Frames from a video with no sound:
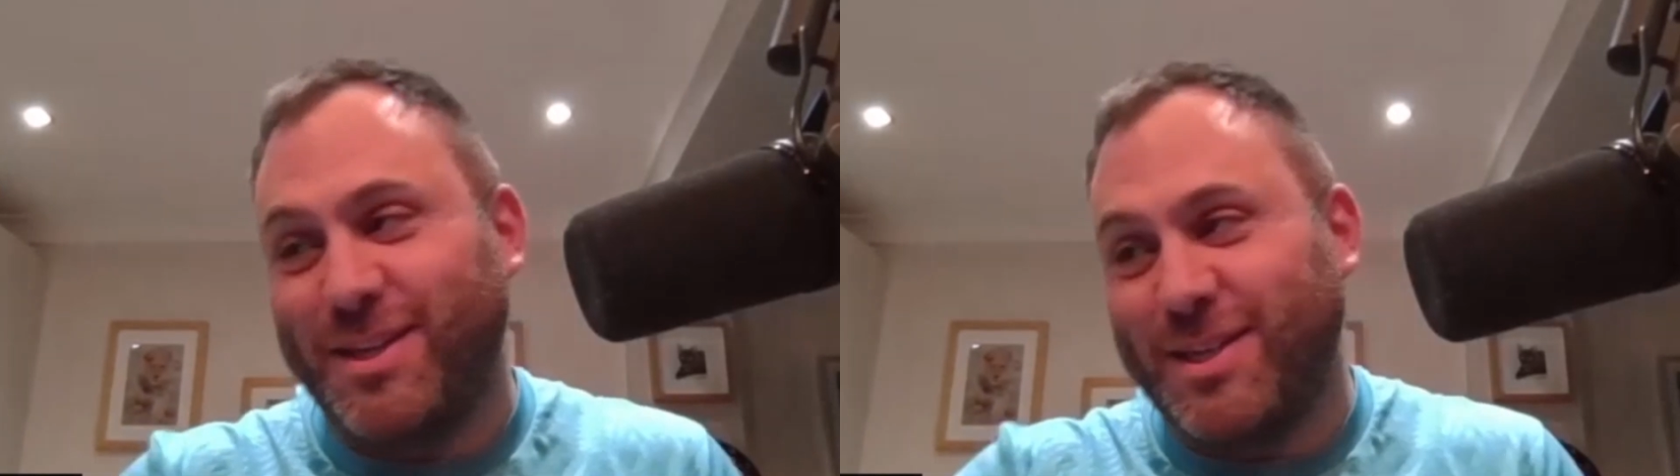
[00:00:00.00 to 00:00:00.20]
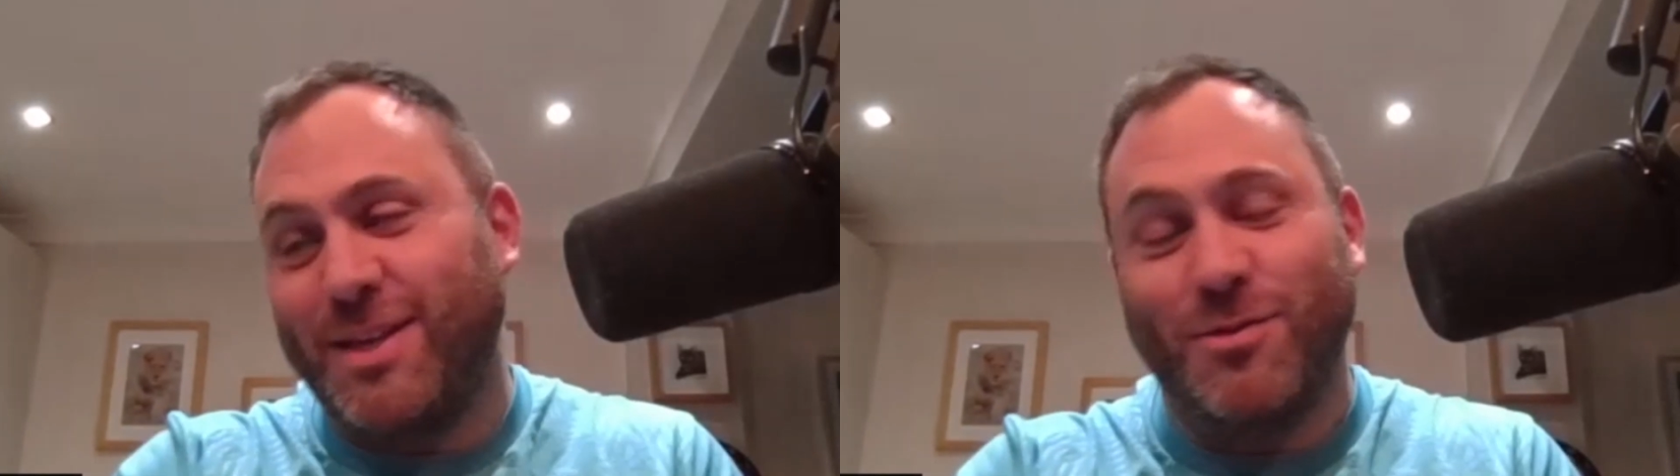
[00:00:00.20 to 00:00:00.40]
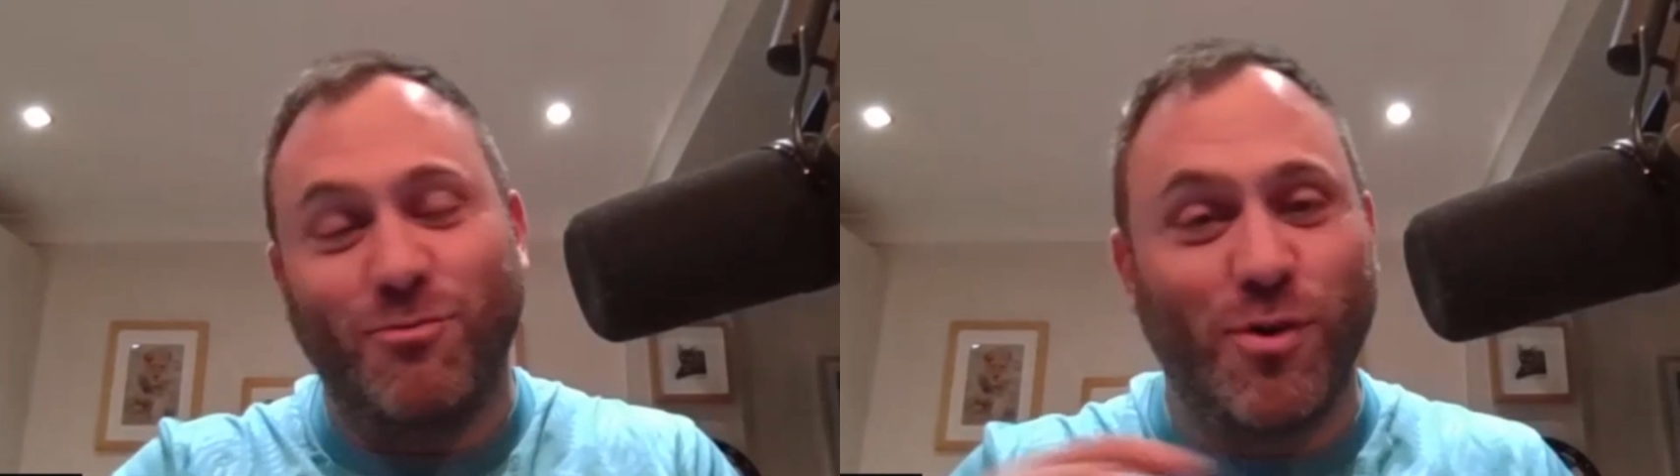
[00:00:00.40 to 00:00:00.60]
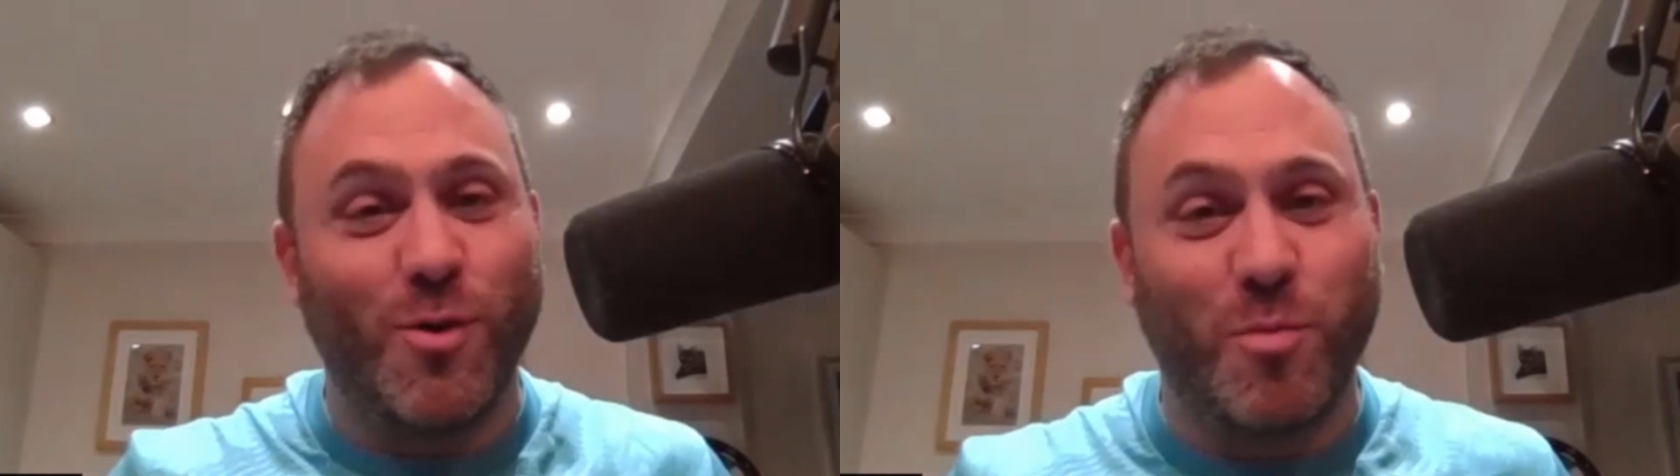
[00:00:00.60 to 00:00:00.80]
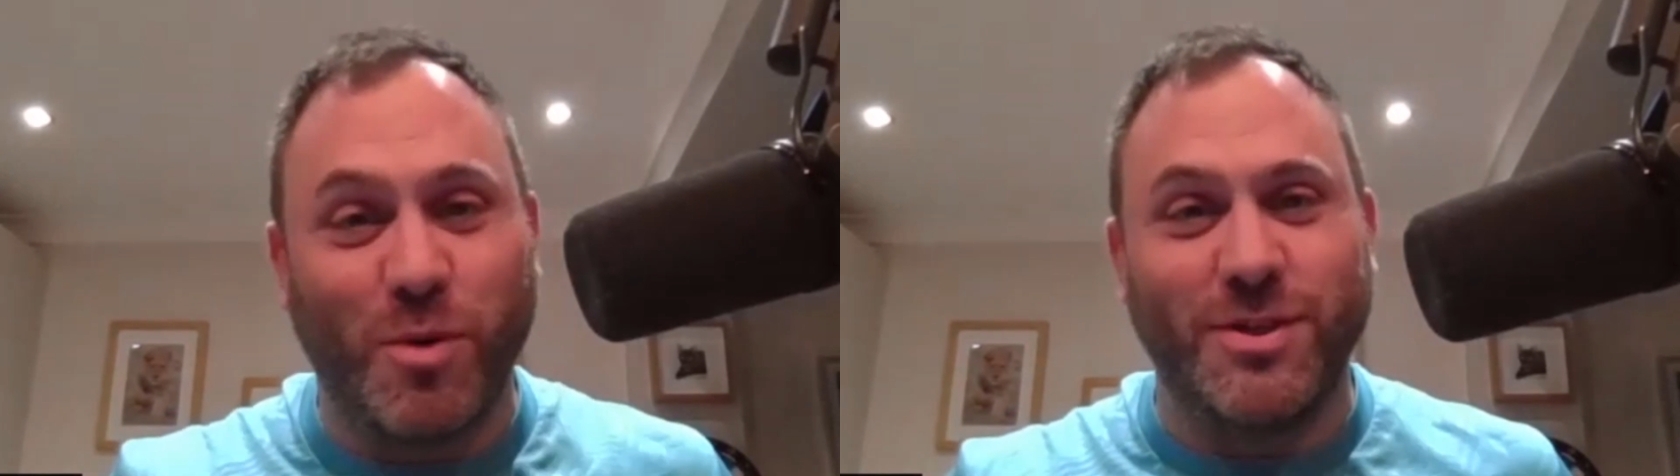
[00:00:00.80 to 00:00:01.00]
is a real
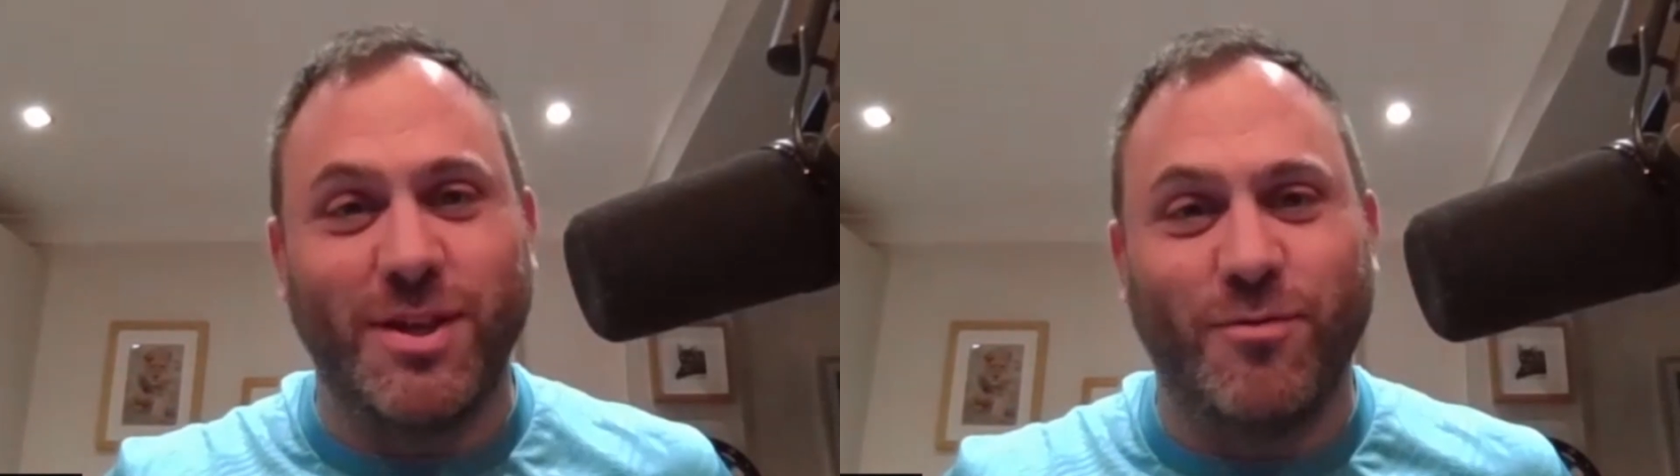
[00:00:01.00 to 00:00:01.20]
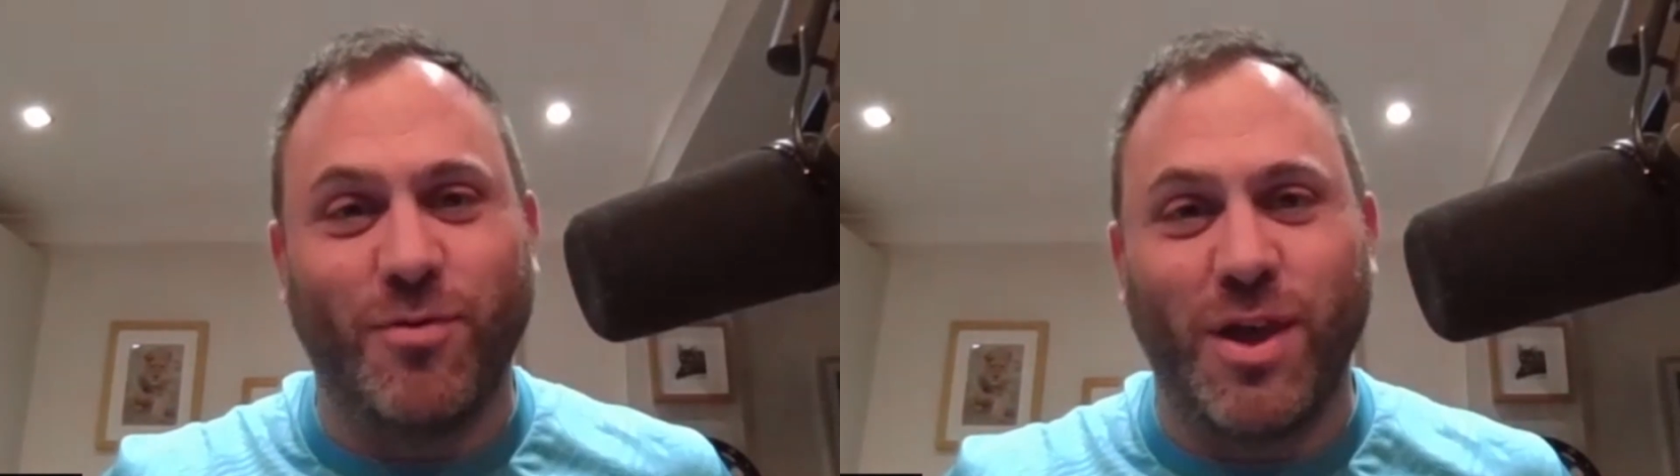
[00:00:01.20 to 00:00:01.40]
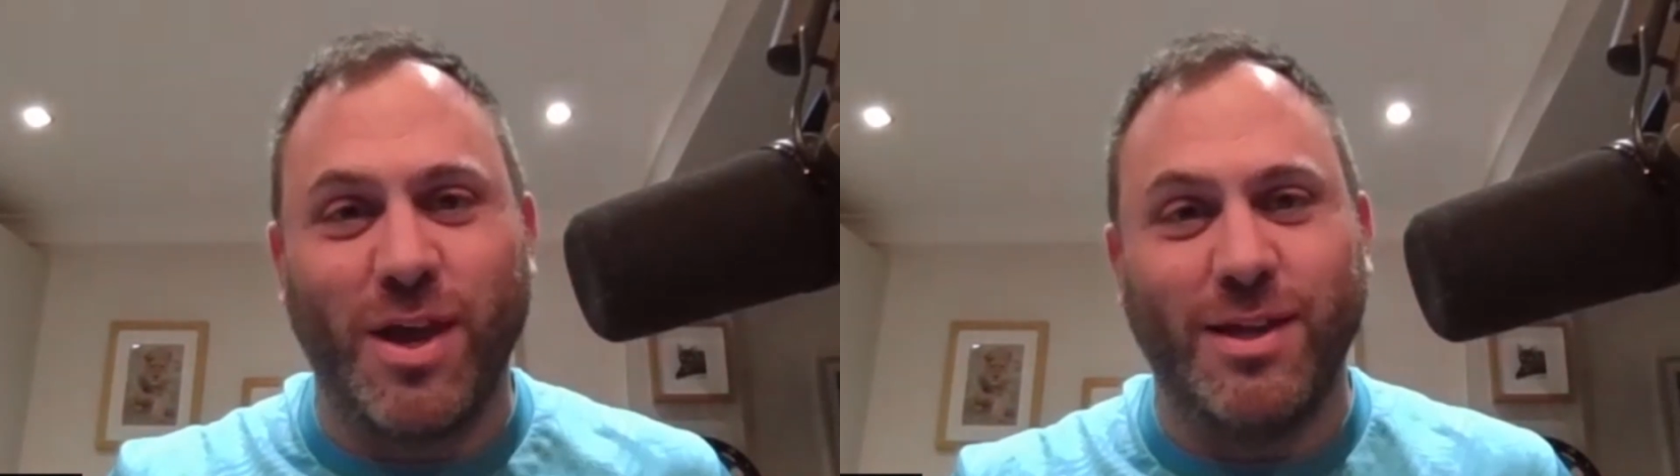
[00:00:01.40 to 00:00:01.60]
positive thing